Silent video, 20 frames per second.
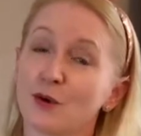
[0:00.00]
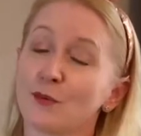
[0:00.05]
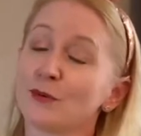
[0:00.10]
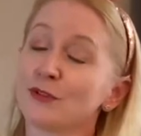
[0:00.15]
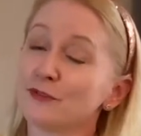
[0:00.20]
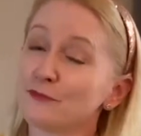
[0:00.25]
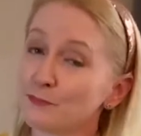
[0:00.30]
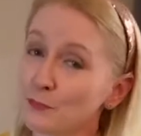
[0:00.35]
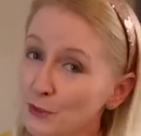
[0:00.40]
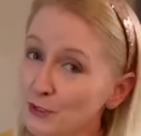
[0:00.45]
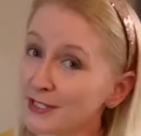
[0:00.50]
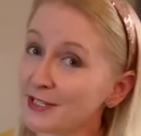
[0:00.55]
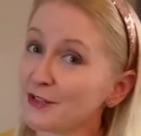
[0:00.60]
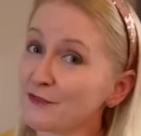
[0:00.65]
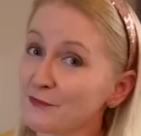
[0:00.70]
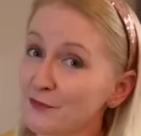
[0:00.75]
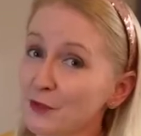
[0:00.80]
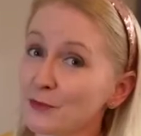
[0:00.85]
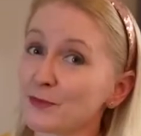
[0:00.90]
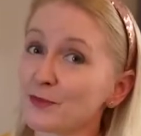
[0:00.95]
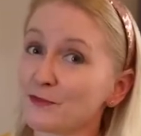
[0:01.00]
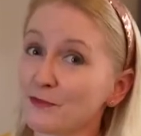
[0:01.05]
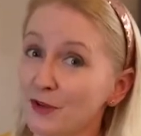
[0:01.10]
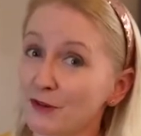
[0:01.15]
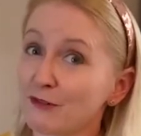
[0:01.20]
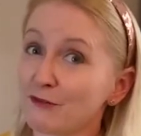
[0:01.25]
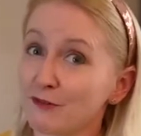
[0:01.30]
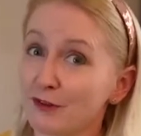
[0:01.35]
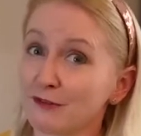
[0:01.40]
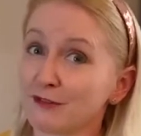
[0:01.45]
Well, the books and the films are
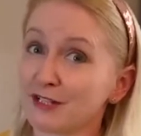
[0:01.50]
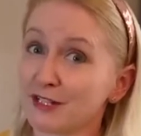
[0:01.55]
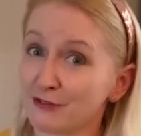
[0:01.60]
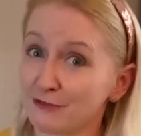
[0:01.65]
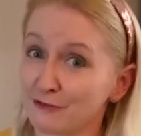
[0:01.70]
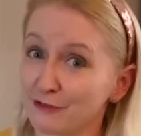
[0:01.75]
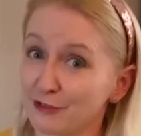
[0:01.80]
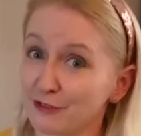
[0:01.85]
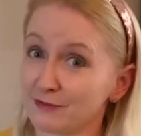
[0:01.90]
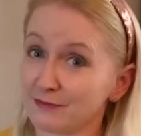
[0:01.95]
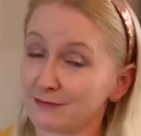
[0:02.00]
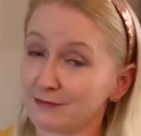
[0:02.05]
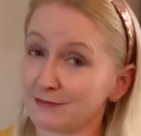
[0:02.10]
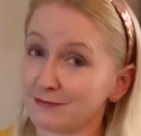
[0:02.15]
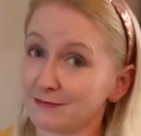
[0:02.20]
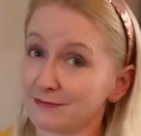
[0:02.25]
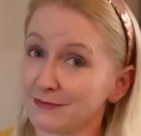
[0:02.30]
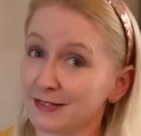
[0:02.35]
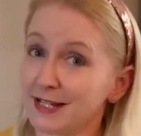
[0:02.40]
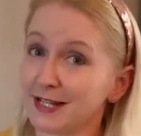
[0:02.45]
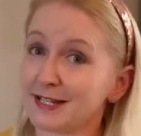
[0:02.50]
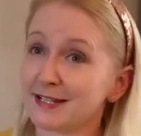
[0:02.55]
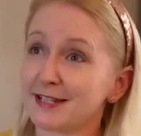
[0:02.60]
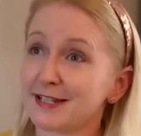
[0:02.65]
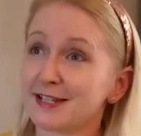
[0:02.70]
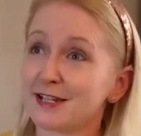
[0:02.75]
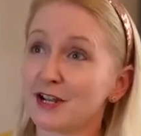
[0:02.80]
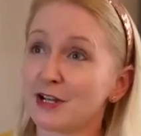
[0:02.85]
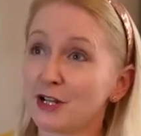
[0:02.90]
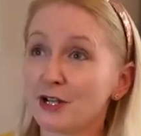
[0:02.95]
very, very different. And
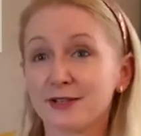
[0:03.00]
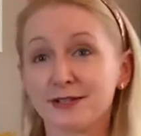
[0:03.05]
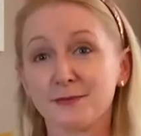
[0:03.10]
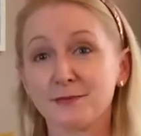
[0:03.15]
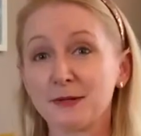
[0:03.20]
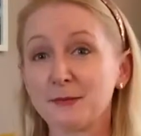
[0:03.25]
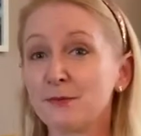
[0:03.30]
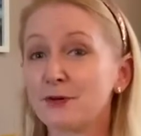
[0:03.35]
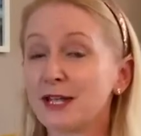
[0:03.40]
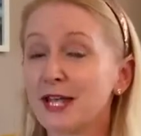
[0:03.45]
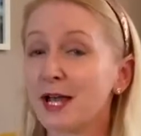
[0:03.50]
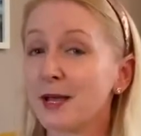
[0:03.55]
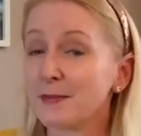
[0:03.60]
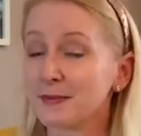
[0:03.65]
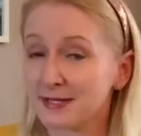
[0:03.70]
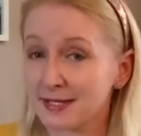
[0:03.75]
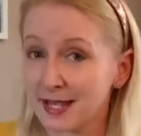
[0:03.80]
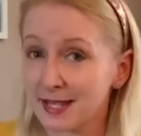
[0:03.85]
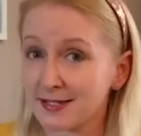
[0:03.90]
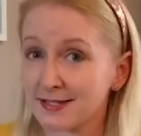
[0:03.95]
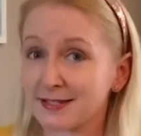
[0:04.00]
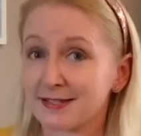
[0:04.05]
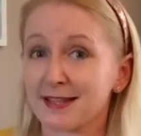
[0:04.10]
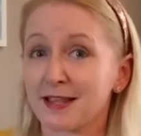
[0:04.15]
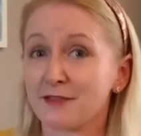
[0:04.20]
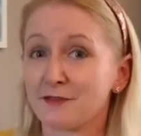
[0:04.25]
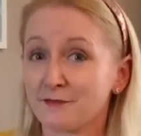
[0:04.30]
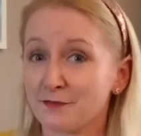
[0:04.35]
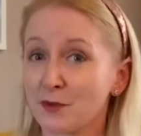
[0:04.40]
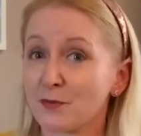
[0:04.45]
I know some people get upset that
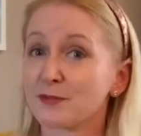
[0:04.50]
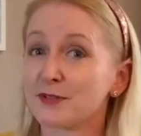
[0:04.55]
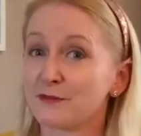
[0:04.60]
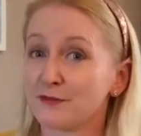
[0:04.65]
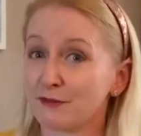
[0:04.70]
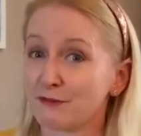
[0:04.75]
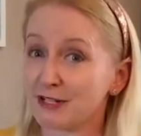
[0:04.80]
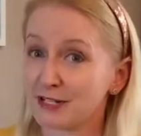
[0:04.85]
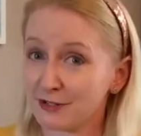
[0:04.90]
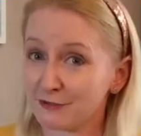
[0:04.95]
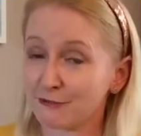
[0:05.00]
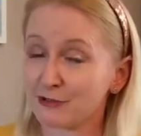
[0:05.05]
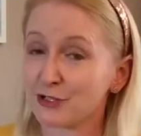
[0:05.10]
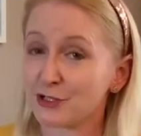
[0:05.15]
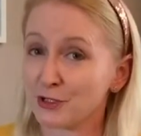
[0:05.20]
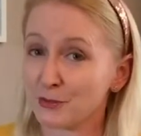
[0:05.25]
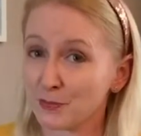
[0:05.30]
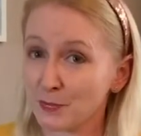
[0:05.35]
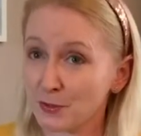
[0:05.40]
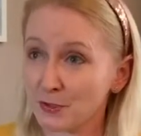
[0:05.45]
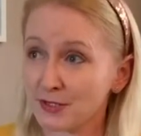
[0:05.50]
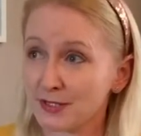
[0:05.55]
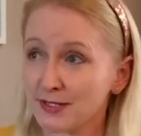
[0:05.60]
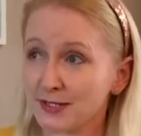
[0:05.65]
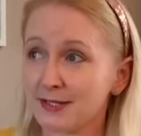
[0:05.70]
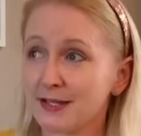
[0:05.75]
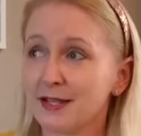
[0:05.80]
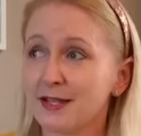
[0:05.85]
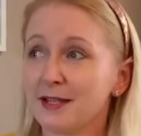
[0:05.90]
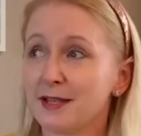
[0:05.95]
the films are very different to the books,
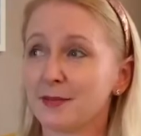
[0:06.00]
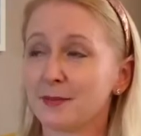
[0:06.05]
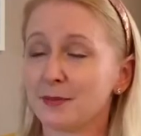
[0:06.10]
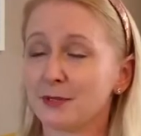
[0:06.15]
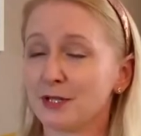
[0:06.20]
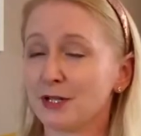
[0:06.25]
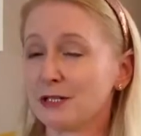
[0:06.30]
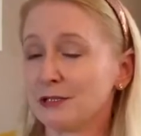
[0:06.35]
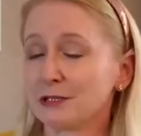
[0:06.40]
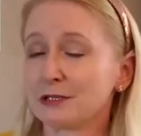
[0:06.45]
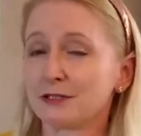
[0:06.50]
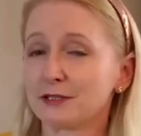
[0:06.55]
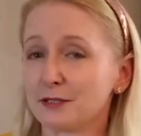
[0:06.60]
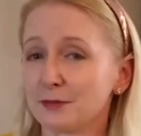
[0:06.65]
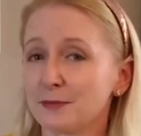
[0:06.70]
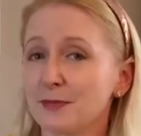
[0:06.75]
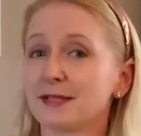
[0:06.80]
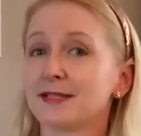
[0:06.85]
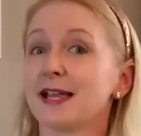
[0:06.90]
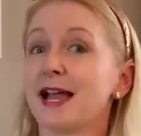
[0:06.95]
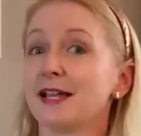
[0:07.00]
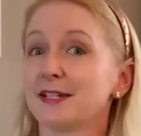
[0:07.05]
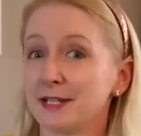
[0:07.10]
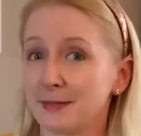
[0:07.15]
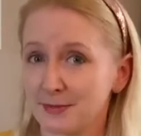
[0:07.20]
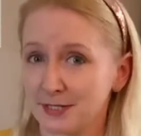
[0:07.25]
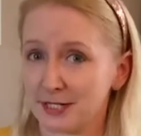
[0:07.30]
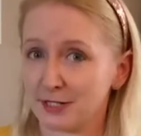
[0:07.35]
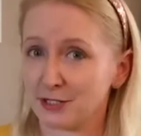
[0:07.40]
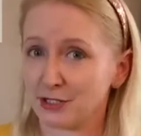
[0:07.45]
but I look at them as
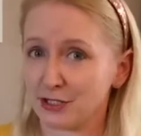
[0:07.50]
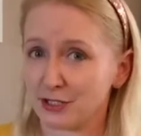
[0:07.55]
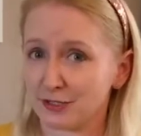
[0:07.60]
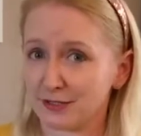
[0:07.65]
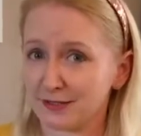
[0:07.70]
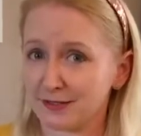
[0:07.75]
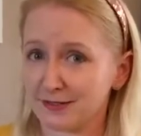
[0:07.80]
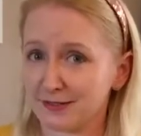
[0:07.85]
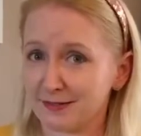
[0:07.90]
adaptations.